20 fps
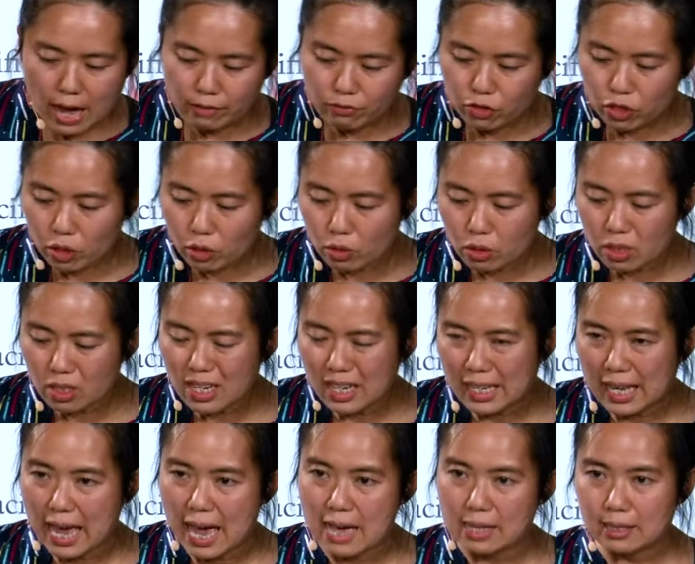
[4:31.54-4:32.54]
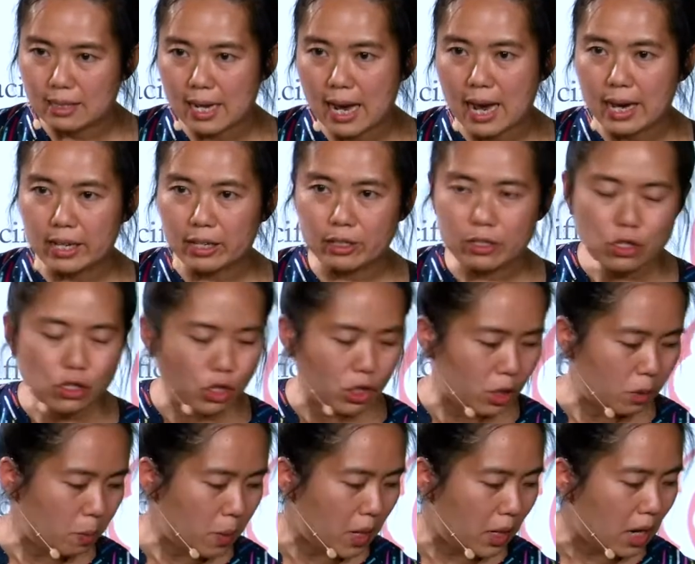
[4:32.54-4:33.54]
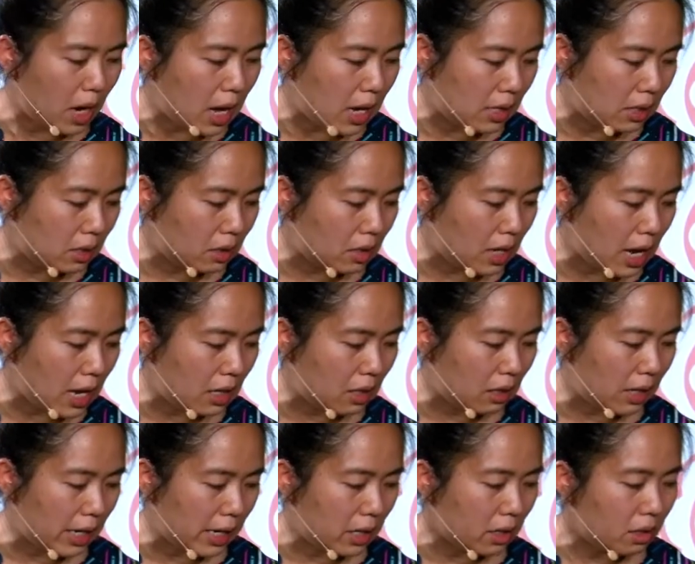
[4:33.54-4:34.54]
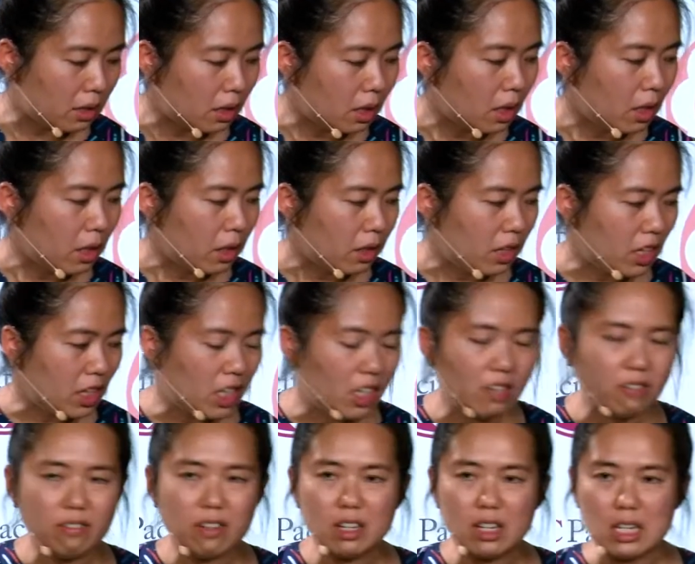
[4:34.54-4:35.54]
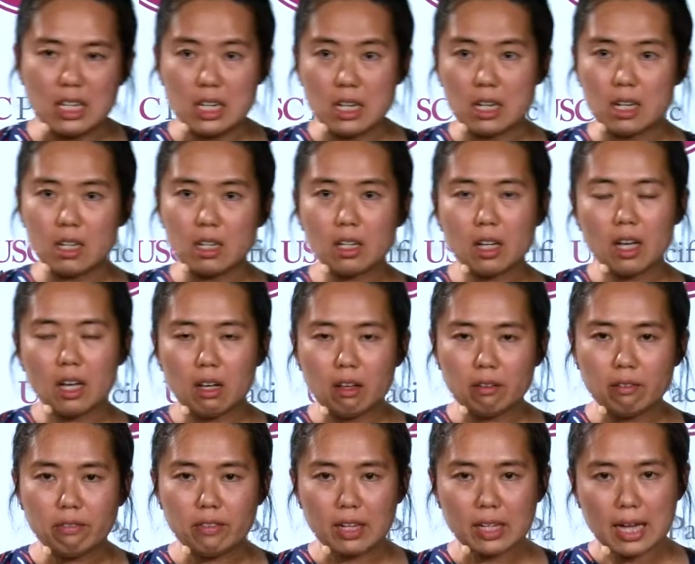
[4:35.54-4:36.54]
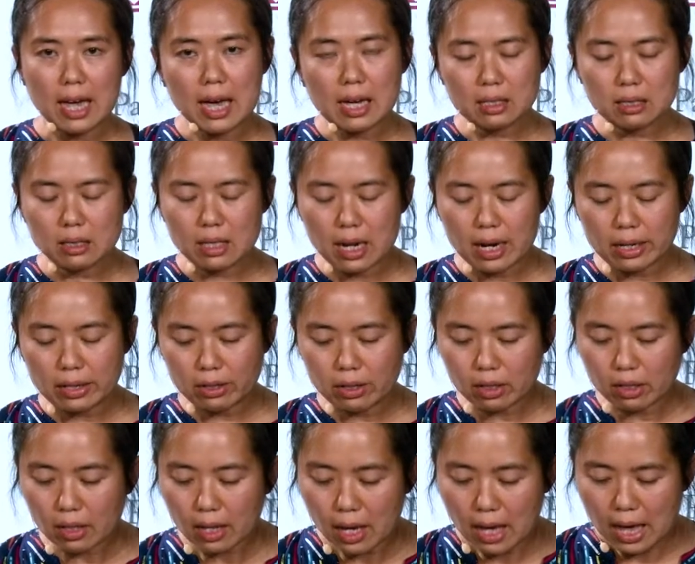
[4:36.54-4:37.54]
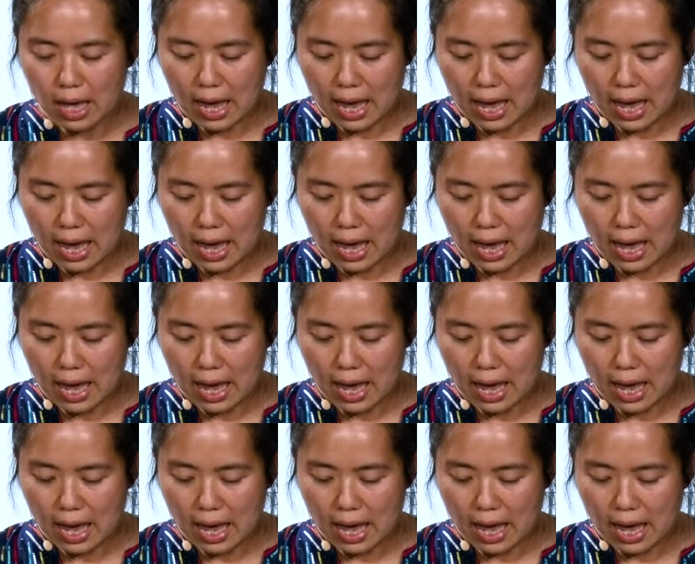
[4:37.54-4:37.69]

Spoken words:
I've chosen a cast iron just because I like the even heating of a cast iron